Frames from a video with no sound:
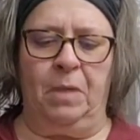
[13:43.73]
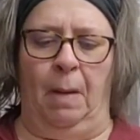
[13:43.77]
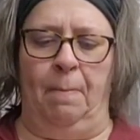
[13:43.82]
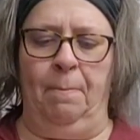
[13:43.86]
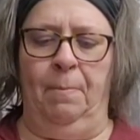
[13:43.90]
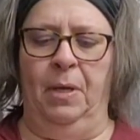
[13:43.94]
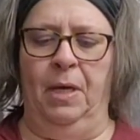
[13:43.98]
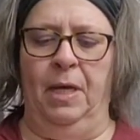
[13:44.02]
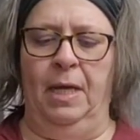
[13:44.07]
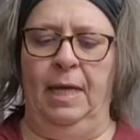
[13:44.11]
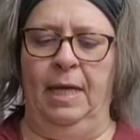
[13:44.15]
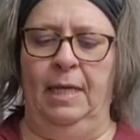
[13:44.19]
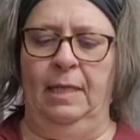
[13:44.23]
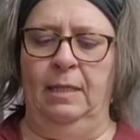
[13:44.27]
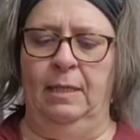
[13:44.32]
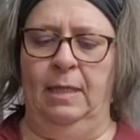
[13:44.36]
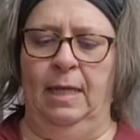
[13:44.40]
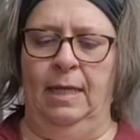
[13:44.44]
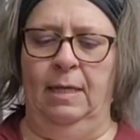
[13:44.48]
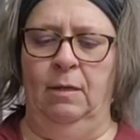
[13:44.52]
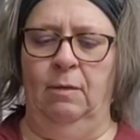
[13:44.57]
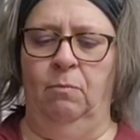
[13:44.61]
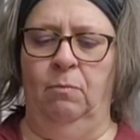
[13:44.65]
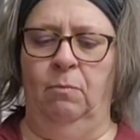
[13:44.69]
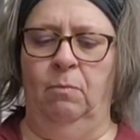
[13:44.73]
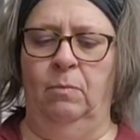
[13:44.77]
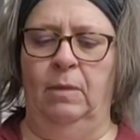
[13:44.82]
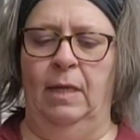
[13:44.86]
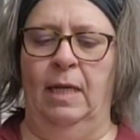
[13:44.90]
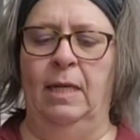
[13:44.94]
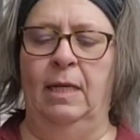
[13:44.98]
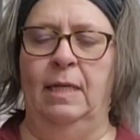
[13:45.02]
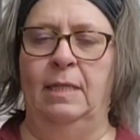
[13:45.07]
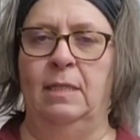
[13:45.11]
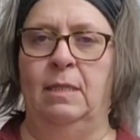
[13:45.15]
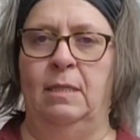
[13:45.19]
But it
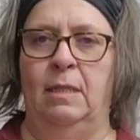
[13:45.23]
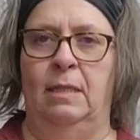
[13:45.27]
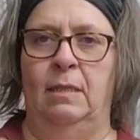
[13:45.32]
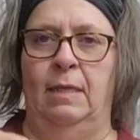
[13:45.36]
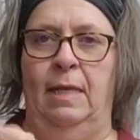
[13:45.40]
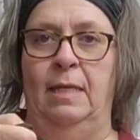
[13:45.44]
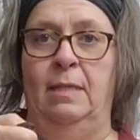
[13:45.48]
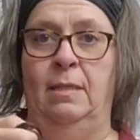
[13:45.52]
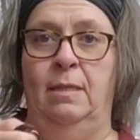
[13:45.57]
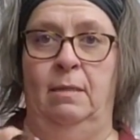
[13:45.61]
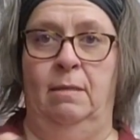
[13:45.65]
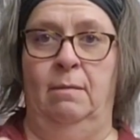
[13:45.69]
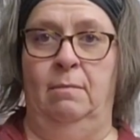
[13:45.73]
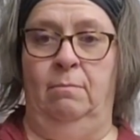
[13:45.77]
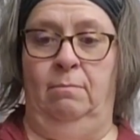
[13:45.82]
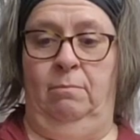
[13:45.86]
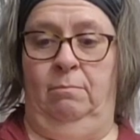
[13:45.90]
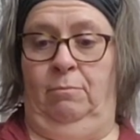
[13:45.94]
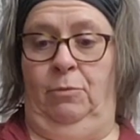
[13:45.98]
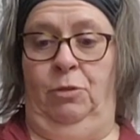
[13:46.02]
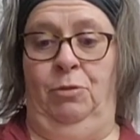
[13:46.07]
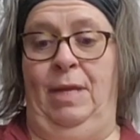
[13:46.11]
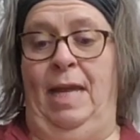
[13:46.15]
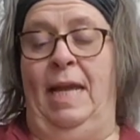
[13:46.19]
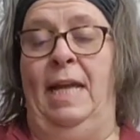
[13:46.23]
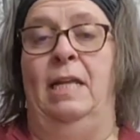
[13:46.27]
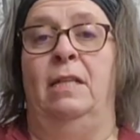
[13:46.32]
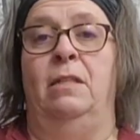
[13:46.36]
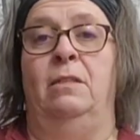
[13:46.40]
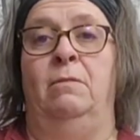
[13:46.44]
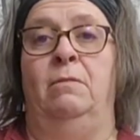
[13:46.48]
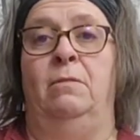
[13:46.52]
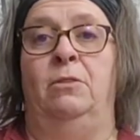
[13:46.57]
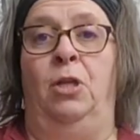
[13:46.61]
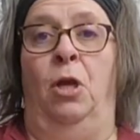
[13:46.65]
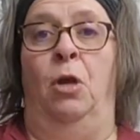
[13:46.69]
is you
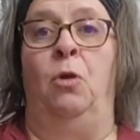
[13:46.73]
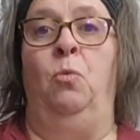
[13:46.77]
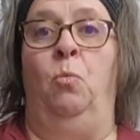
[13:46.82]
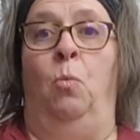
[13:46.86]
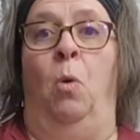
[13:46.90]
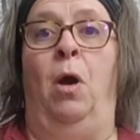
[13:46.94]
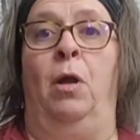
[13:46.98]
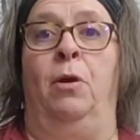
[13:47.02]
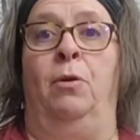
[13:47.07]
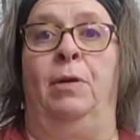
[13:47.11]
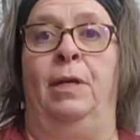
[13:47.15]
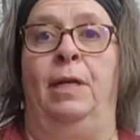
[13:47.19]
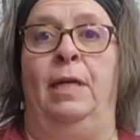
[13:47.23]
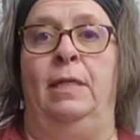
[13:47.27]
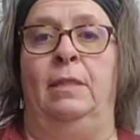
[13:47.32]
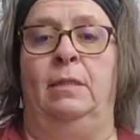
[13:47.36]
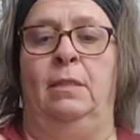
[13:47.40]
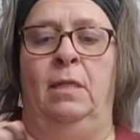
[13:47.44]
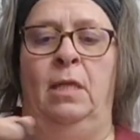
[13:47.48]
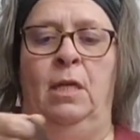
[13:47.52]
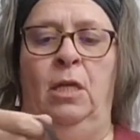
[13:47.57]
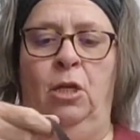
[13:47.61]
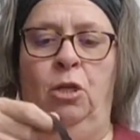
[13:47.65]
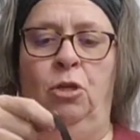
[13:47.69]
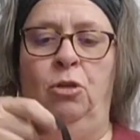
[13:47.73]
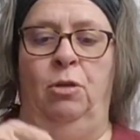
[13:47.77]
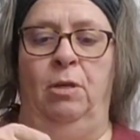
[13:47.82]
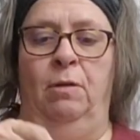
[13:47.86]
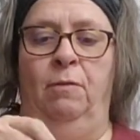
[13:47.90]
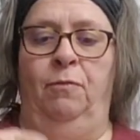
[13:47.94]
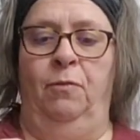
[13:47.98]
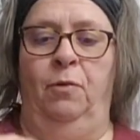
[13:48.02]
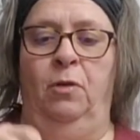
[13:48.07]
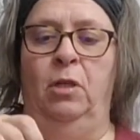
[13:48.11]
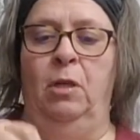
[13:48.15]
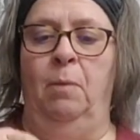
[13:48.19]
can tote water in it. You
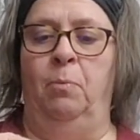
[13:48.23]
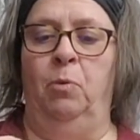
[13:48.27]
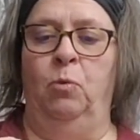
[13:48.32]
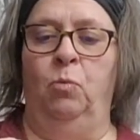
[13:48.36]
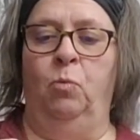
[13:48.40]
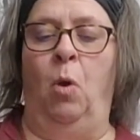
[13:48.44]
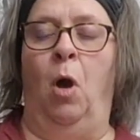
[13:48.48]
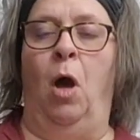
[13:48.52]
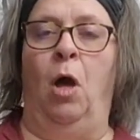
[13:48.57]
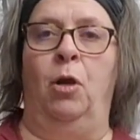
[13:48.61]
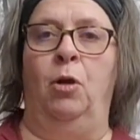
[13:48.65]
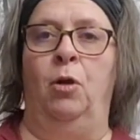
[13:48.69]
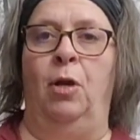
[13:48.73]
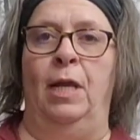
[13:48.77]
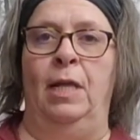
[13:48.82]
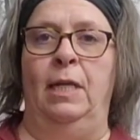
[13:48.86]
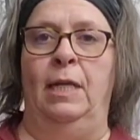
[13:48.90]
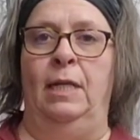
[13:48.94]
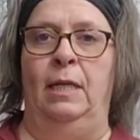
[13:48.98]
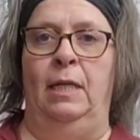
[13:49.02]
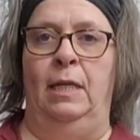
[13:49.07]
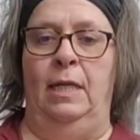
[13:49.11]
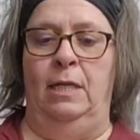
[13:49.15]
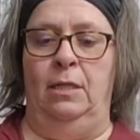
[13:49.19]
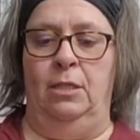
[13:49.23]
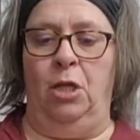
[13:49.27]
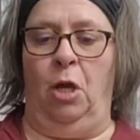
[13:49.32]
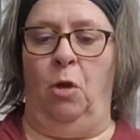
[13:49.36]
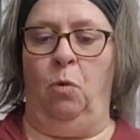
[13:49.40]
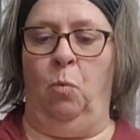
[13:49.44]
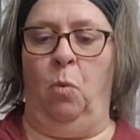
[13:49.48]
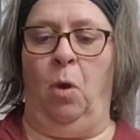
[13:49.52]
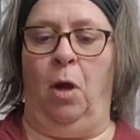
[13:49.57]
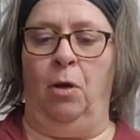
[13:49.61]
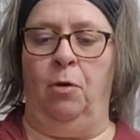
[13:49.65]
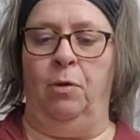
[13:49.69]
can fill it up with water and
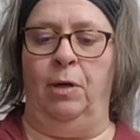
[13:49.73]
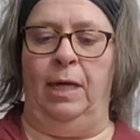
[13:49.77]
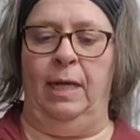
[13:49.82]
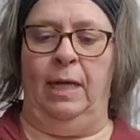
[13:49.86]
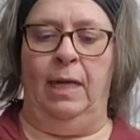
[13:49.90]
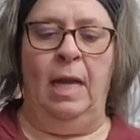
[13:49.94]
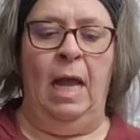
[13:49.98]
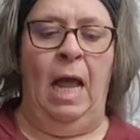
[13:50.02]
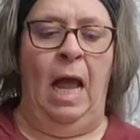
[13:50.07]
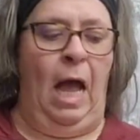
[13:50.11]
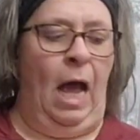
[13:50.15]
tote water in it.